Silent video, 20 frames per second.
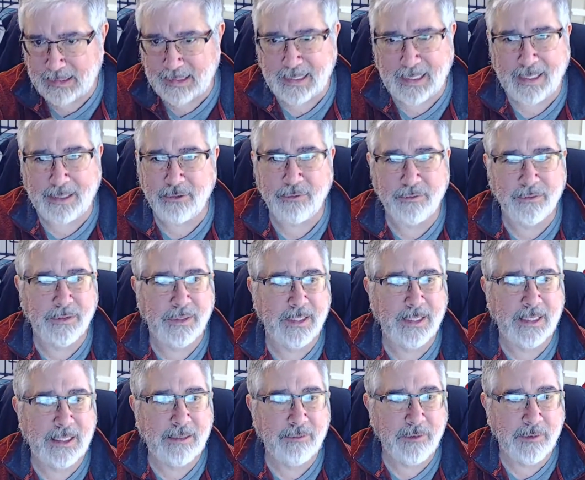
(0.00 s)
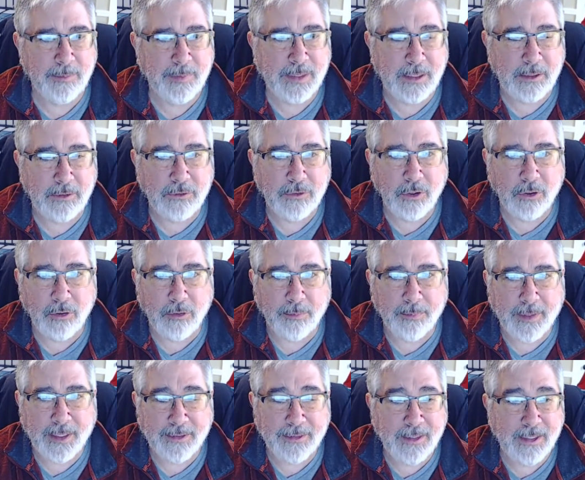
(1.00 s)
I don't think he would be a
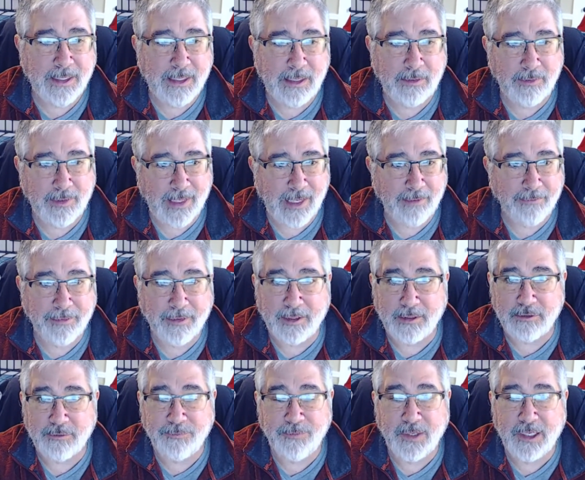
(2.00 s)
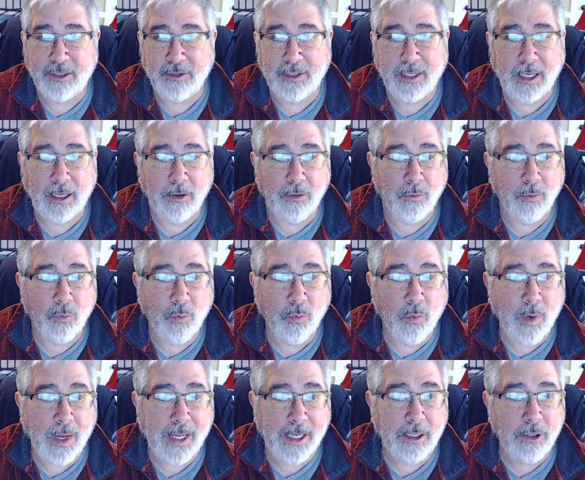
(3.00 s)
dope. I think he would have things figured out
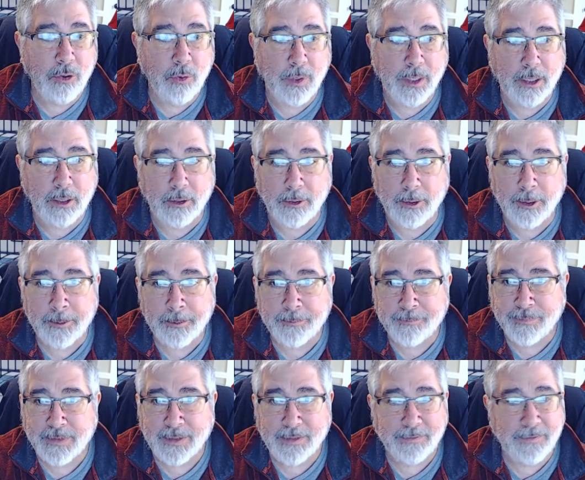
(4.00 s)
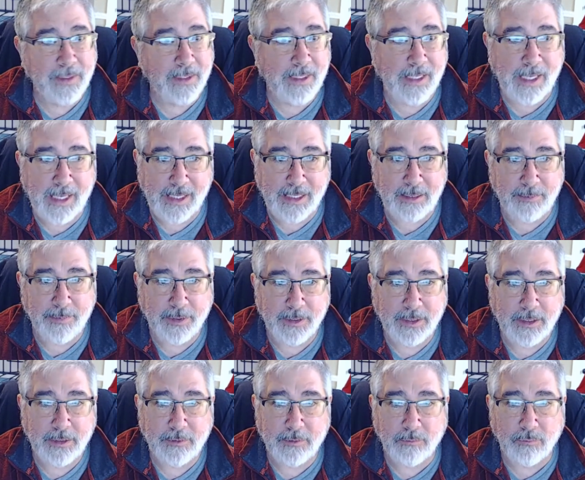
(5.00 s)
way quicker than
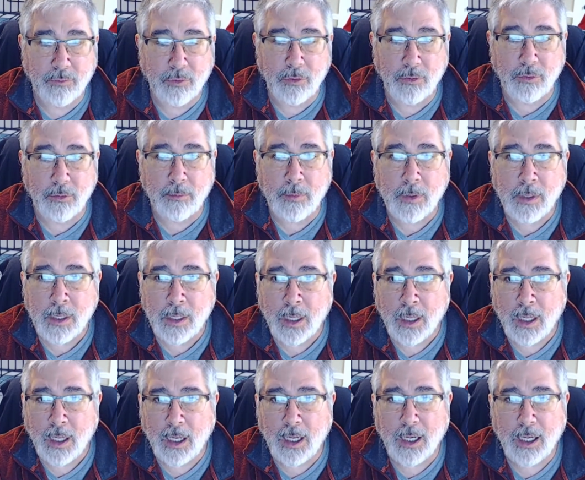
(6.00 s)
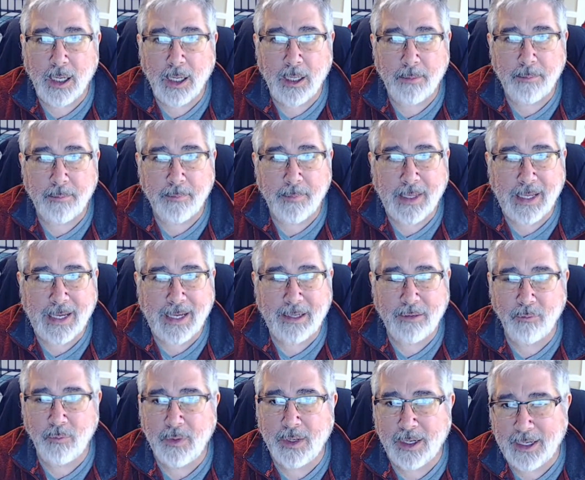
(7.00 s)
anybody in the room.
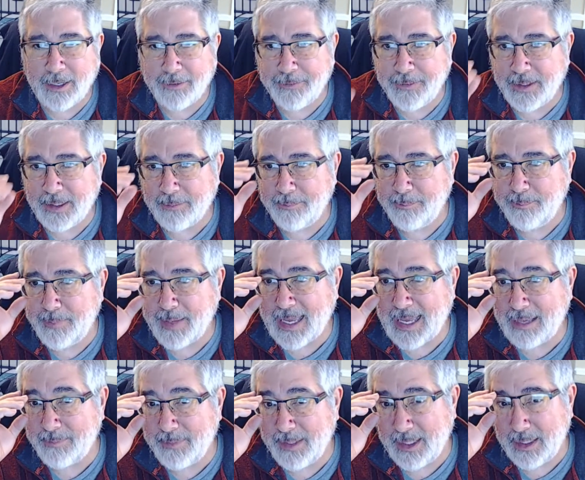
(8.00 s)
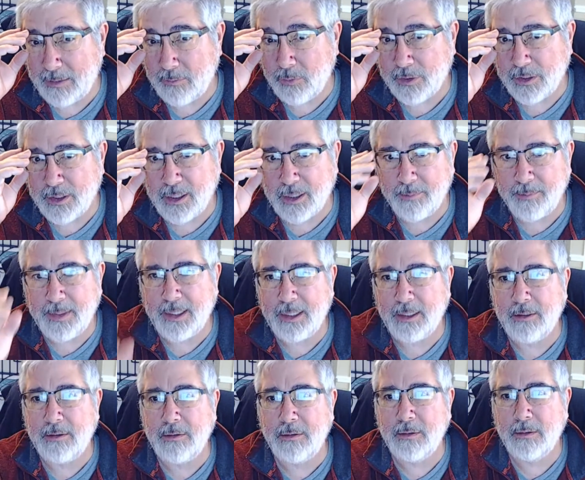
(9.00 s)
Where I think Batman would come
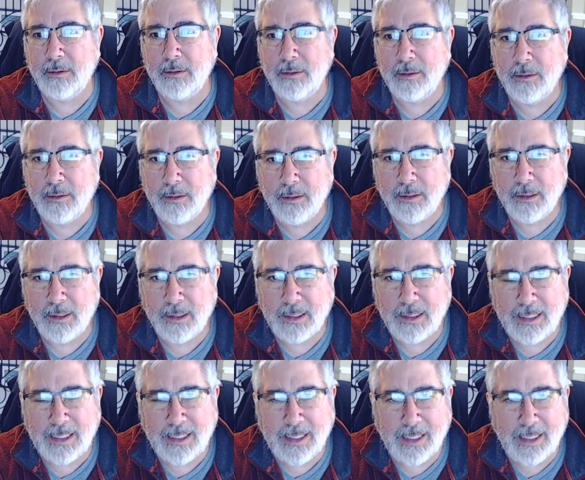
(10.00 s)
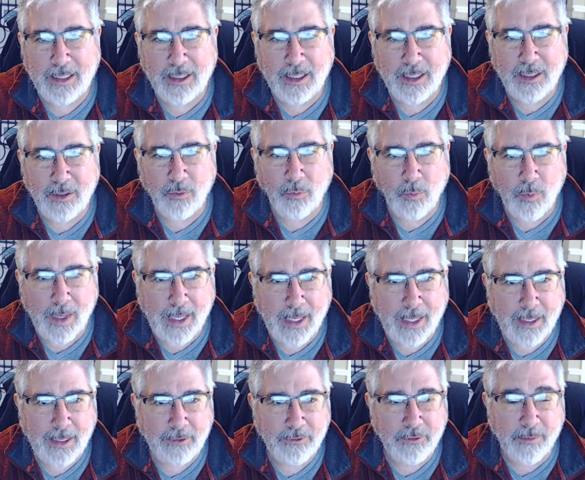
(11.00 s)
in a
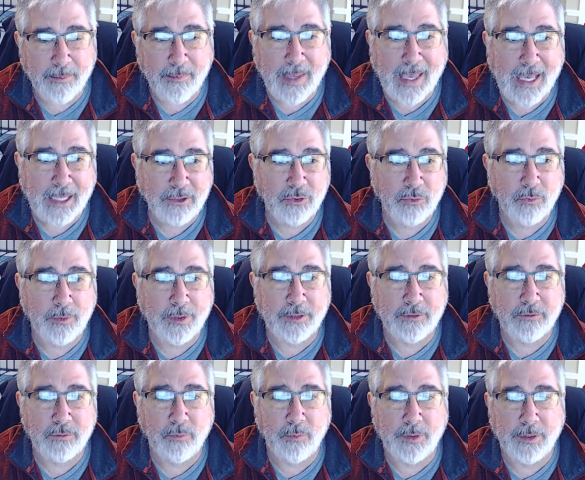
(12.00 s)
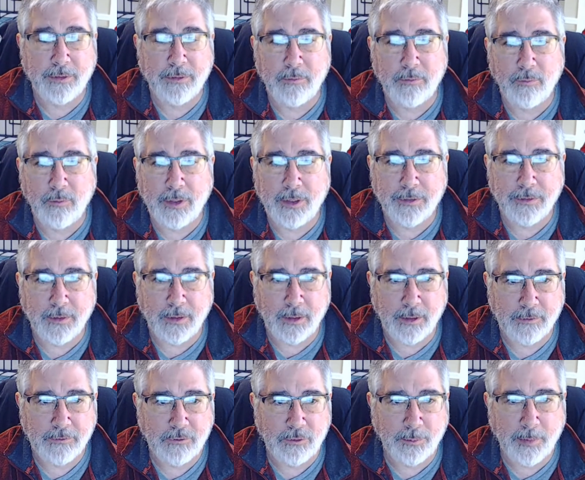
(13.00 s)
way to match wits with
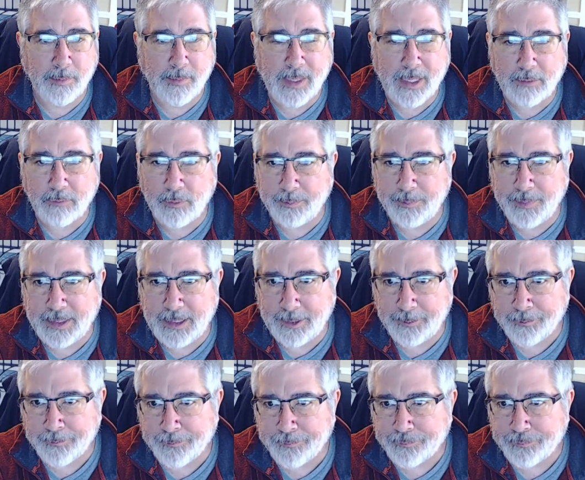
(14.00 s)
Superman would be,